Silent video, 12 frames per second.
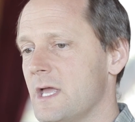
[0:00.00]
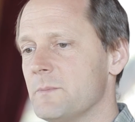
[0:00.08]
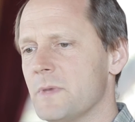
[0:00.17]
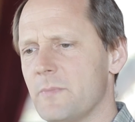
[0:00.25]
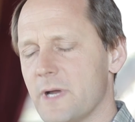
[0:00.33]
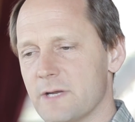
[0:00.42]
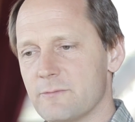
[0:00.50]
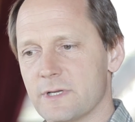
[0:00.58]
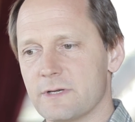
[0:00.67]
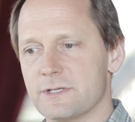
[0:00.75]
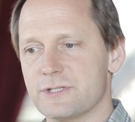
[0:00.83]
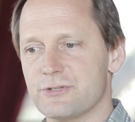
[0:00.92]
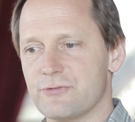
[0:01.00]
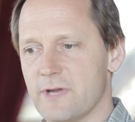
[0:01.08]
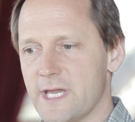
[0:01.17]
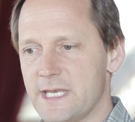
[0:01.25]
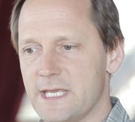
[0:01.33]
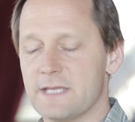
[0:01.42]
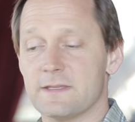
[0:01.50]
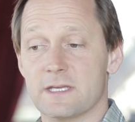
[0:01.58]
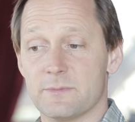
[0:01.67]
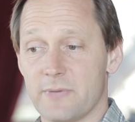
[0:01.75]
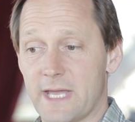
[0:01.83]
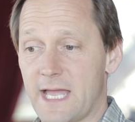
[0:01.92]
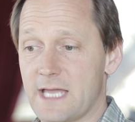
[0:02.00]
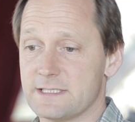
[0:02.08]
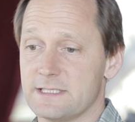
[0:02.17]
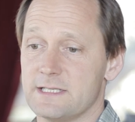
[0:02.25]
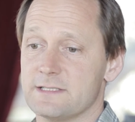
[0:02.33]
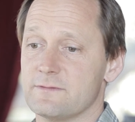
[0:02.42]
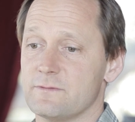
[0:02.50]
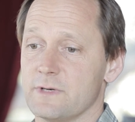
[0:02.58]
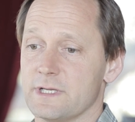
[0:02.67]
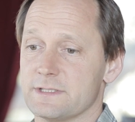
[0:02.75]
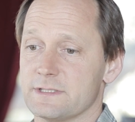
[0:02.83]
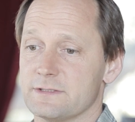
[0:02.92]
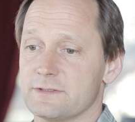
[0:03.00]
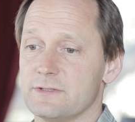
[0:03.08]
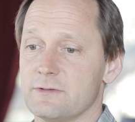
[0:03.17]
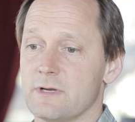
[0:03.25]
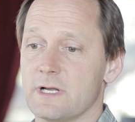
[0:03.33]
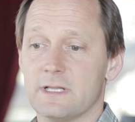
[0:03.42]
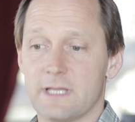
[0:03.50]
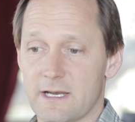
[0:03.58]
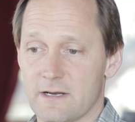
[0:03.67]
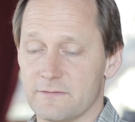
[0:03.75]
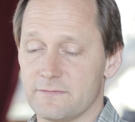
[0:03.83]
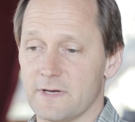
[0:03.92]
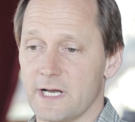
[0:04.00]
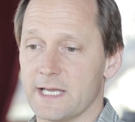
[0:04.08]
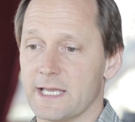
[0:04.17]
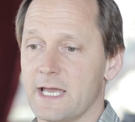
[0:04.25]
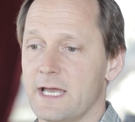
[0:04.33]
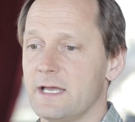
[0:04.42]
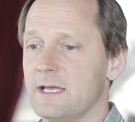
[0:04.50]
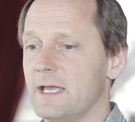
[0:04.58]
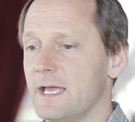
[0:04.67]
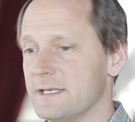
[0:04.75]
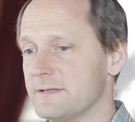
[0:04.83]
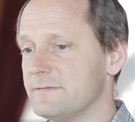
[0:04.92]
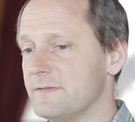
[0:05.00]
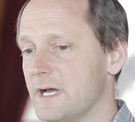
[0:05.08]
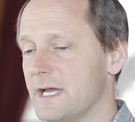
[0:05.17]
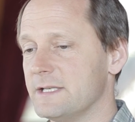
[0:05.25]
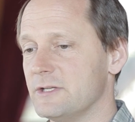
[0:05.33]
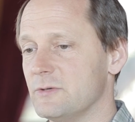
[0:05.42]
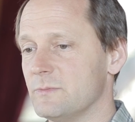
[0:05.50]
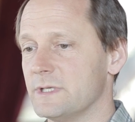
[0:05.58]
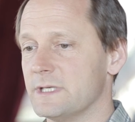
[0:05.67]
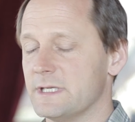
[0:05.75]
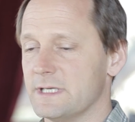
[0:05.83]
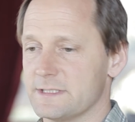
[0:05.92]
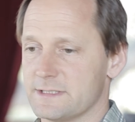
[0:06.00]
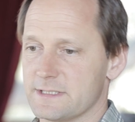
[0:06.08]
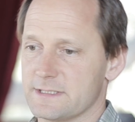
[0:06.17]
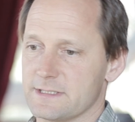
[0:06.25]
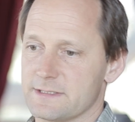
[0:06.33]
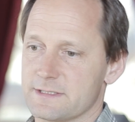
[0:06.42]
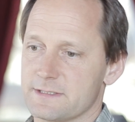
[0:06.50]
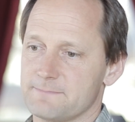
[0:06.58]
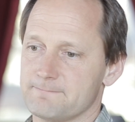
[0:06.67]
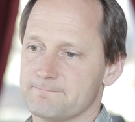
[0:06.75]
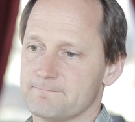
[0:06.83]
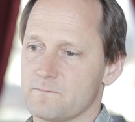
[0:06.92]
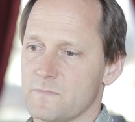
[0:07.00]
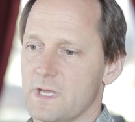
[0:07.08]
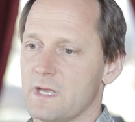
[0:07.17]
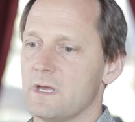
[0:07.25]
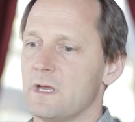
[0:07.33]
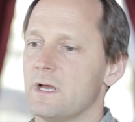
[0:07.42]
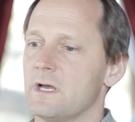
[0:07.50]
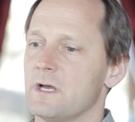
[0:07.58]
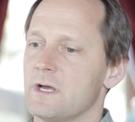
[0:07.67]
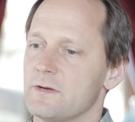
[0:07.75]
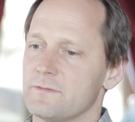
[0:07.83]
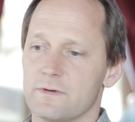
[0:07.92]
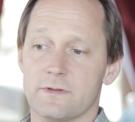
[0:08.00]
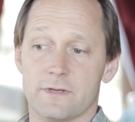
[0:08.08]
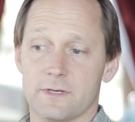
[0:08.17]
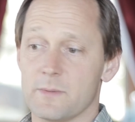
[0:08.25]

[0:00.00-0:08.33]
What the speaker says: but by a rigorous training in the capacities of reason to clarify and define human existence. Further,